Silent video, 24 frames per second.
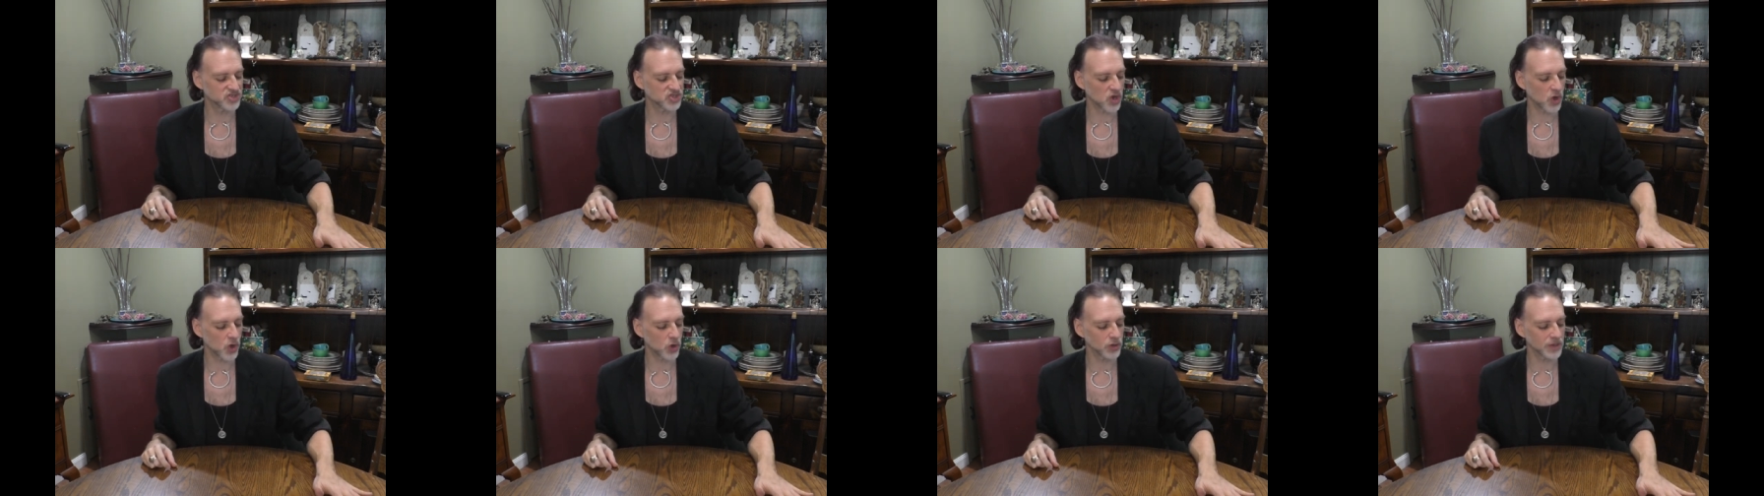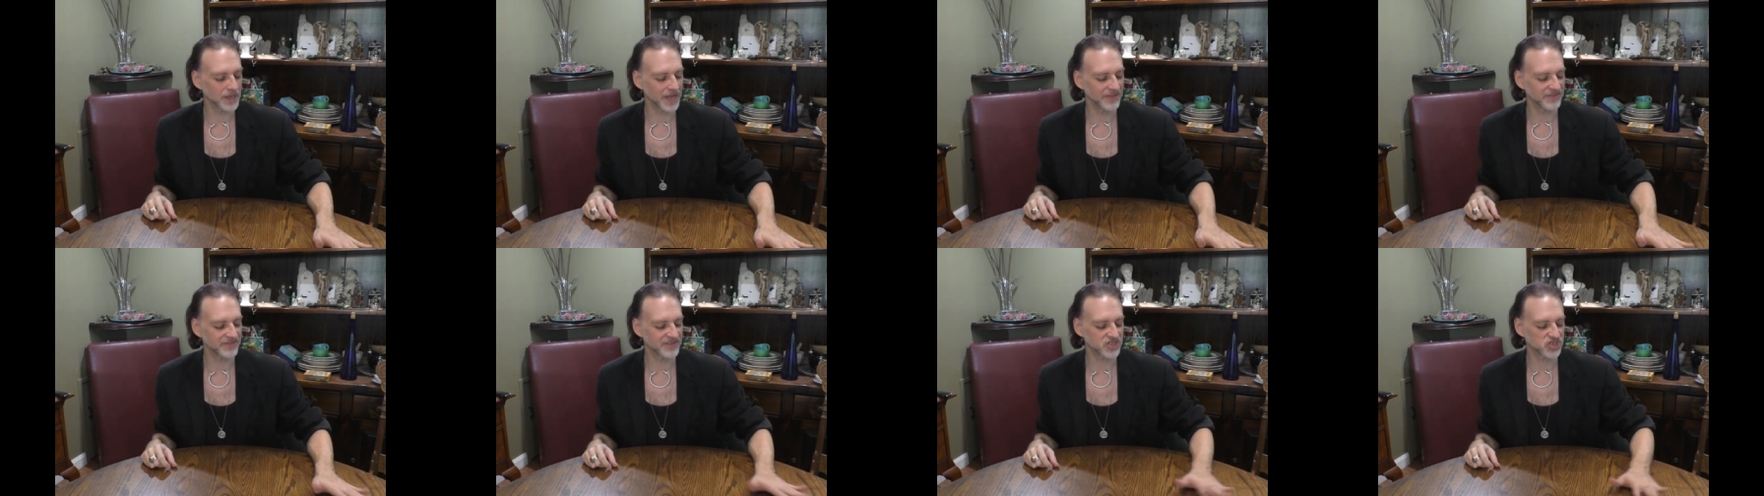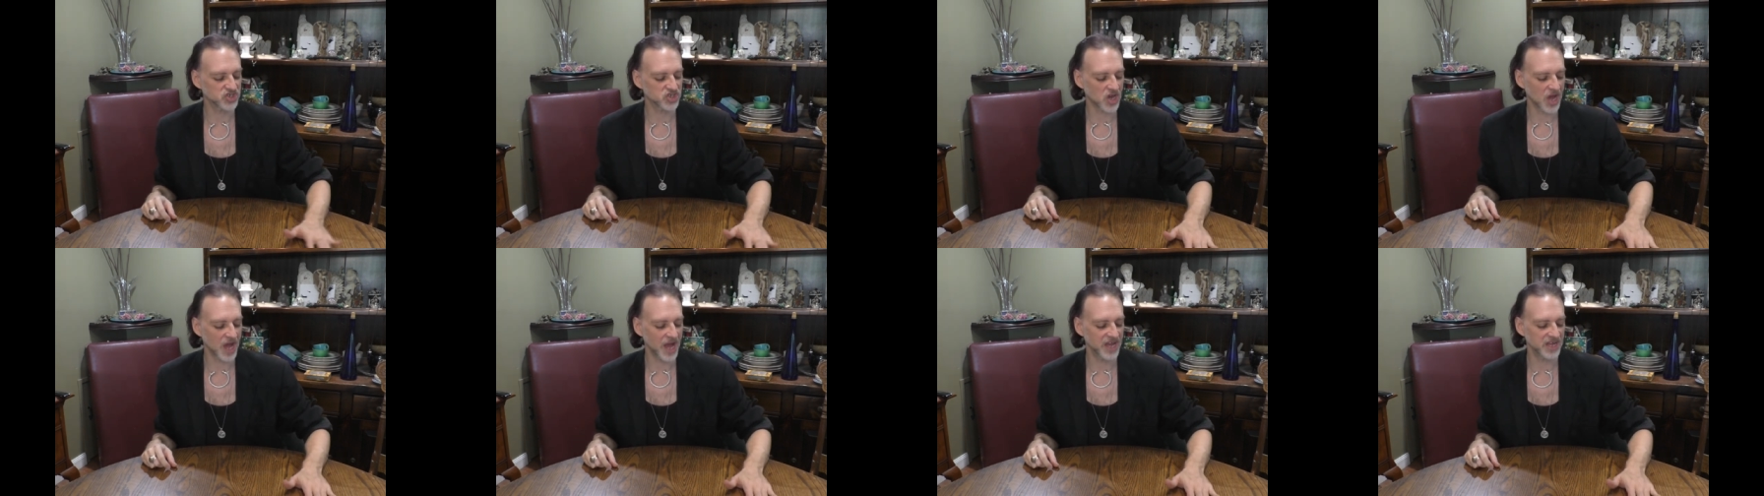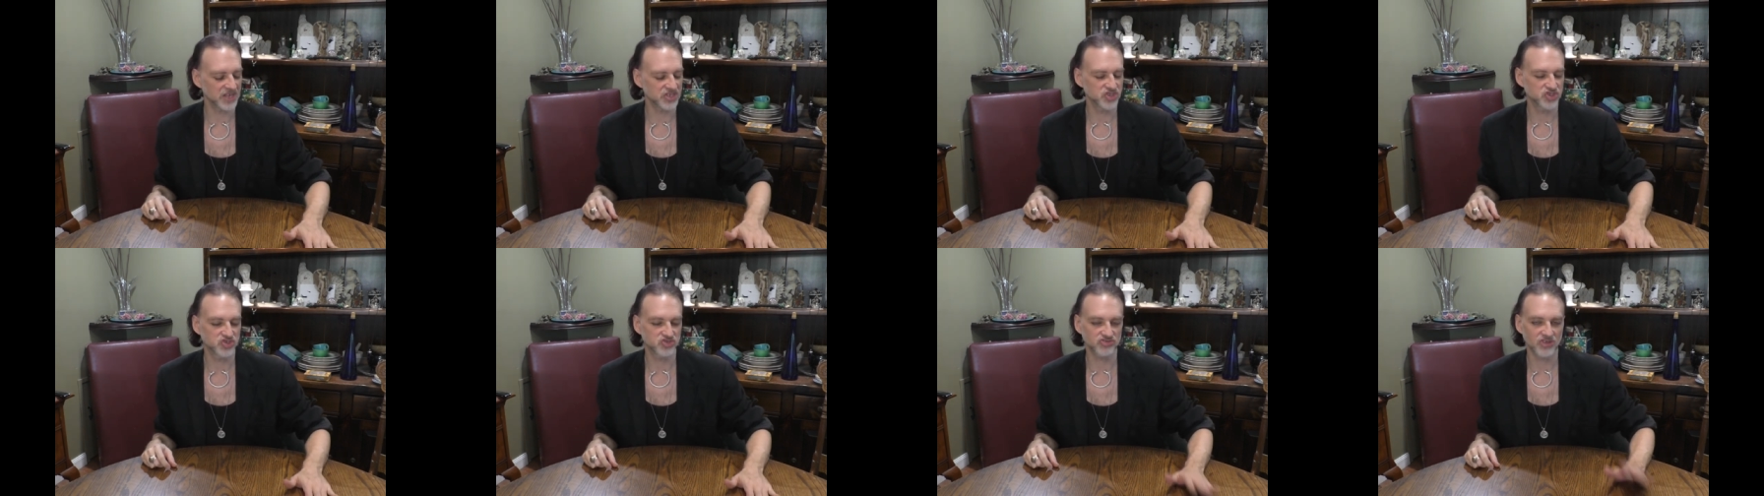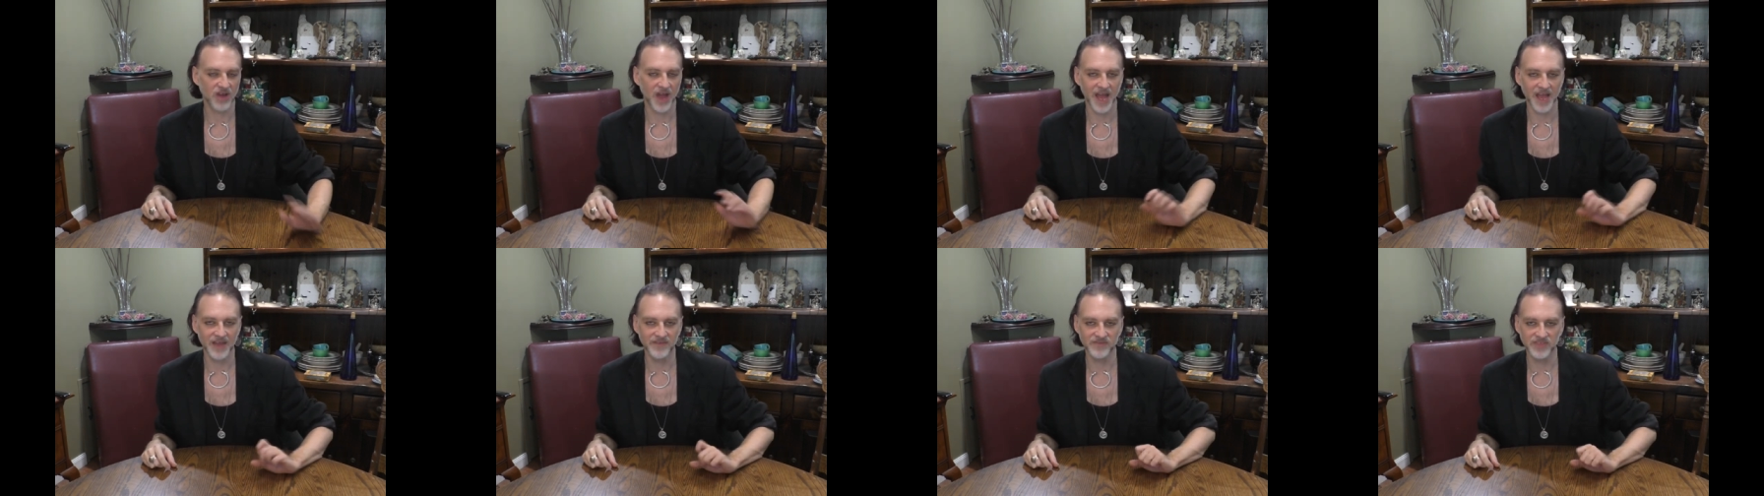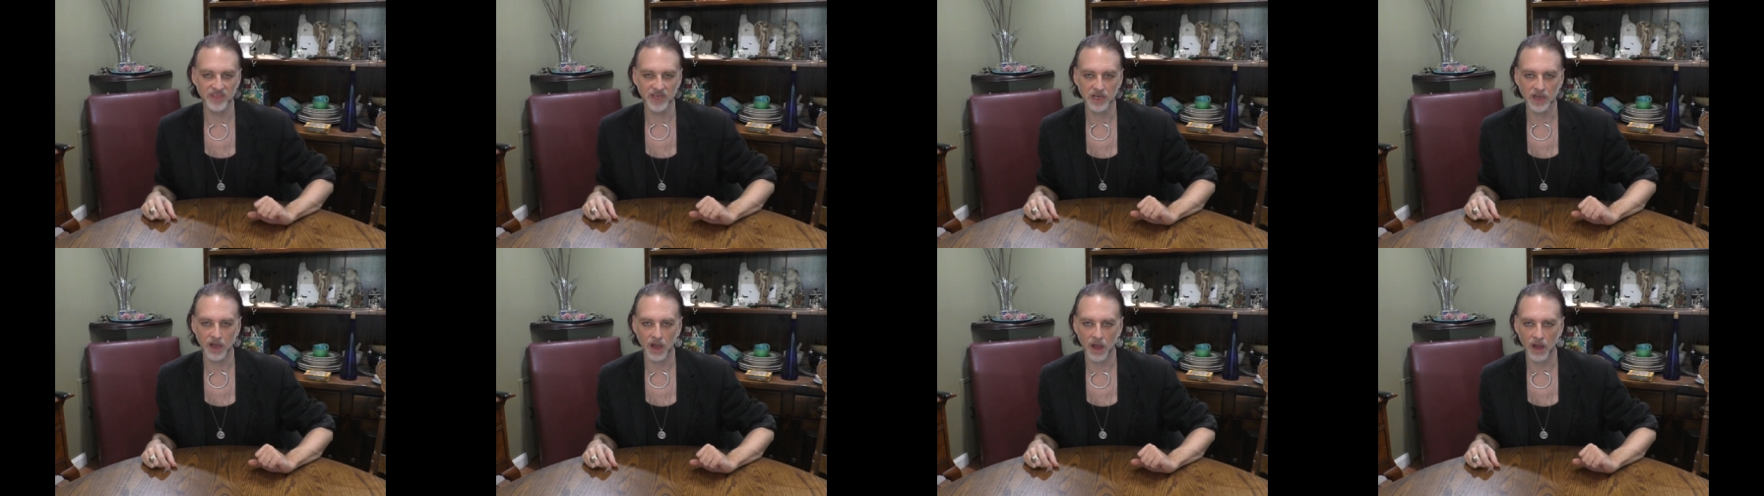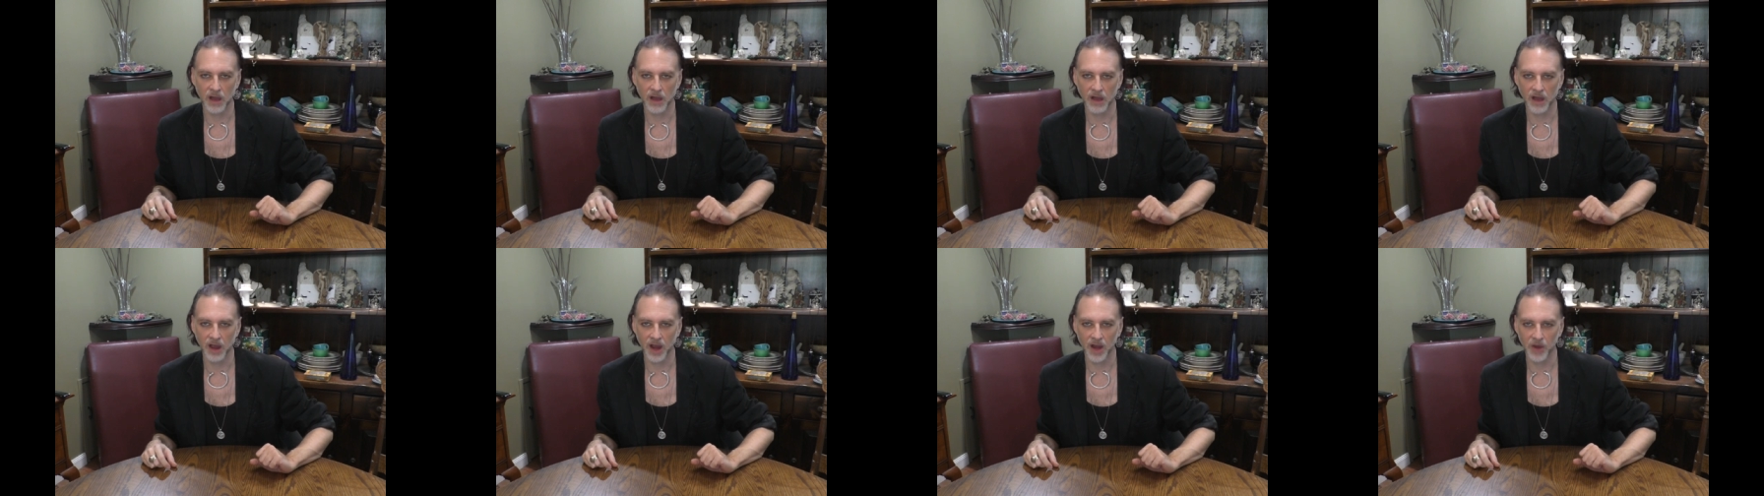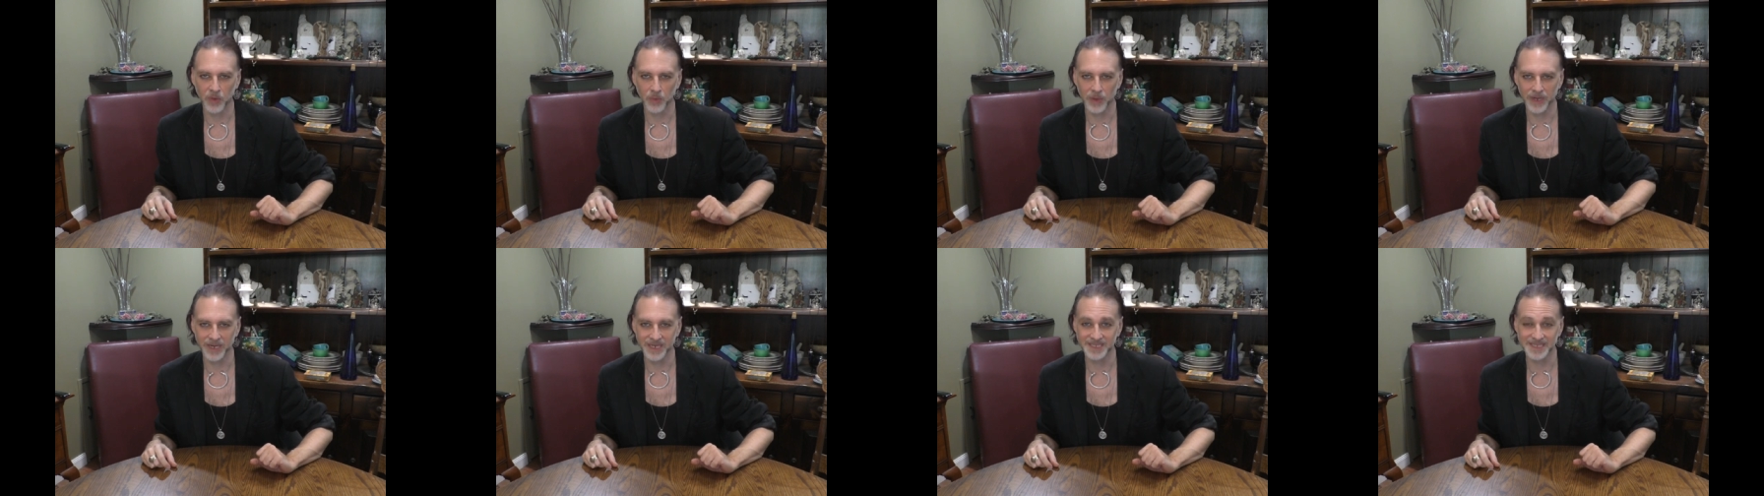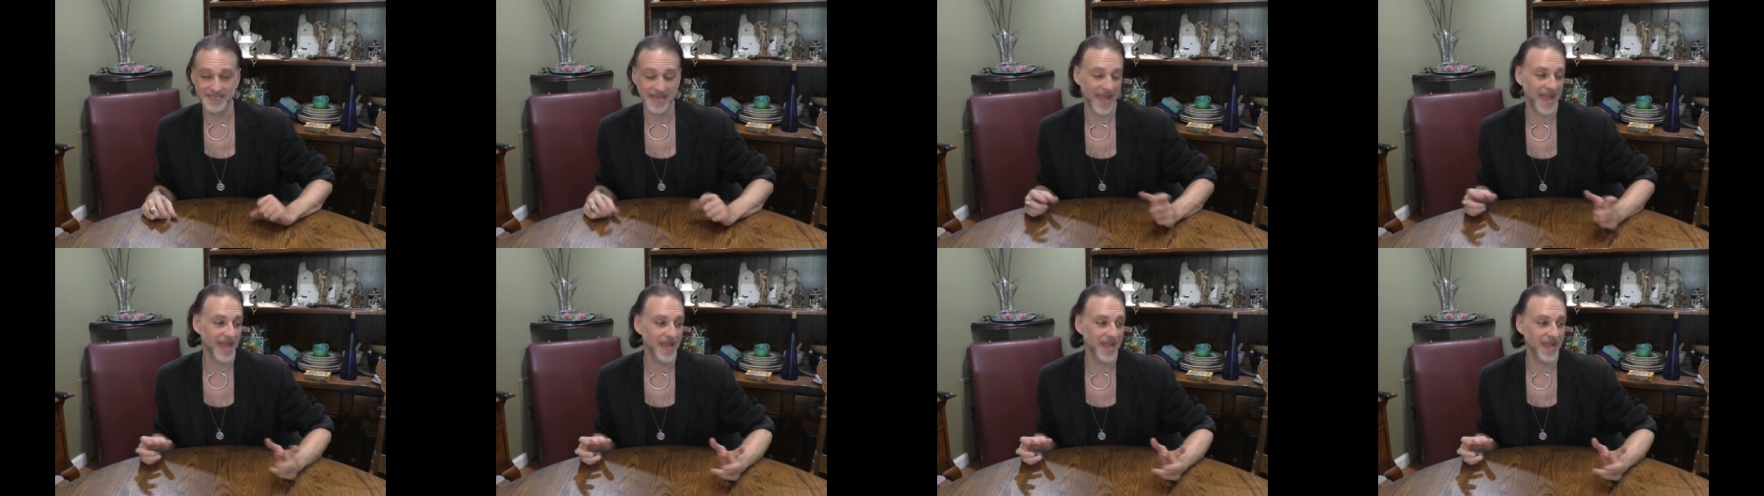Don't let the child drive the car when it's